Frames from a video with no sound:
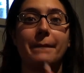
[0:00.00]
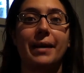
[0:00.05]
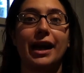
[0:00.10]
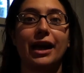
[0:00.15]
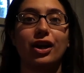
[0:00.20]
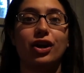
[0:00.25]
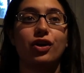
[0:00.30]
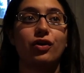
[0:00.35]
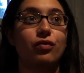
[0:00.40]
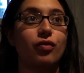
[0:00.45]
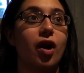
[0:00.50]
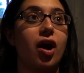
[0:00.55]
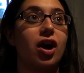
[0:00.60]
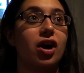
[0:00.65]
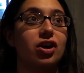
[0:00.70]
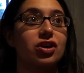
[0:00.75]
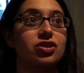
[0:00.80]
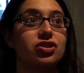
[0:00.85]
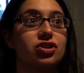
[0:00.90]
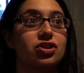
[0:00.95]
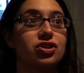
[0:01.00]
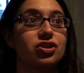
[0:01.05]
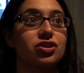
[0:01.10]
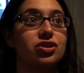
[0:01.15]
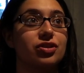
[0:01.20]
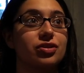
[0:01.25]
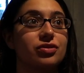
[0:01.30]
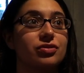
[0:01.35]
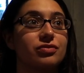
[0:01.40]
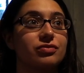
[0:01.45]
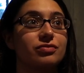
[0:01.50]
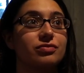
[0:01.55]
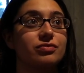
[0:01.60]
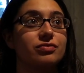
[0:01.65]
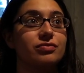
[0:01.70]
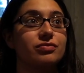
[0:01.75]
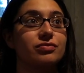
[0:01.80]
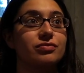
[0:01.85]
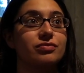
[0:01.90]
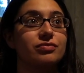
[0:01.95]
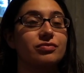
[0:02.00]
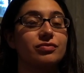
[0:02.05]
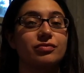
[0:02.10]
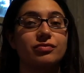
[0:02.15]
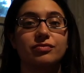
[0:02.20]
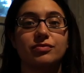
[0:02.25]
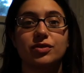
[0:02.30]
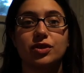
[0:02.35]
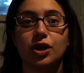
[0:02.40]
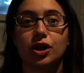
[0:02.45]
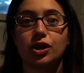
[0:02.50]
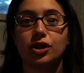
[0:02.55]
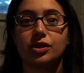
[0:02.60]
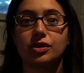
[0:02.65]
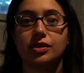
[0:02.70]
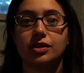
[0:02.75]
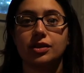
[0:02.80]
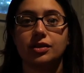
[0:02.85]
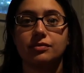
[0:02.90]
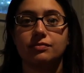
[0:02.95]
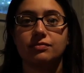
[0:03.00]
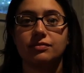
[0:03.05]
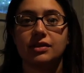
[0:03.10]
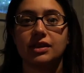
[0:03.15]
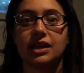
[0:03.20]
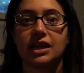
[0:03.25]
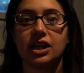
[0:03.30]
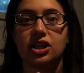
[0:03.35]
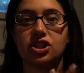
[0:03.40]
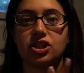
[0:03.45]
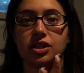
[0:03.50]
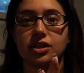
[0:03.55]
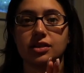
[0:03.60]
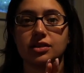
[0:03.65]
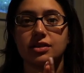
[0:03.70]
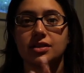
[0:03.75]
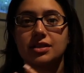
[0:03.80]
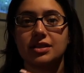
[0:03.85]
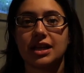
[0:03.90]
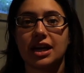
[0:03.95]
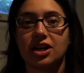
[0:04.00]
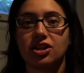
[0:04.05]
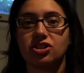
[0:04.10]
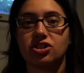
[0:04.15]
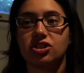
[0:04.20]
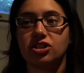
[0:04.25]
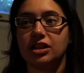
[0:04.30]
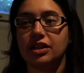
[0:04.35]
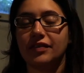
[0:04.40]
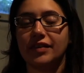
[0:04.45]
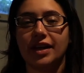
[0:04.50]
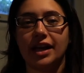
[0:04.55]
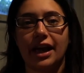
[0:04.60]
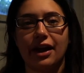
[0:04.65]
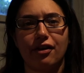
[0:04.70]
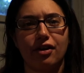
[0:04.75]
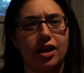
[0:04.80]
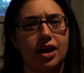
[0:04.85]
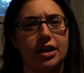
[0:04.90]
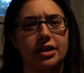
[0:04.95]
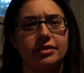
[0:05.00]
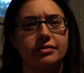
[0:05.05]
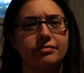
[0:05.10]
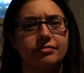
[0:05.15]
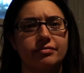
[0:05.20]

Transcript: my garage turned kitchen slash living area.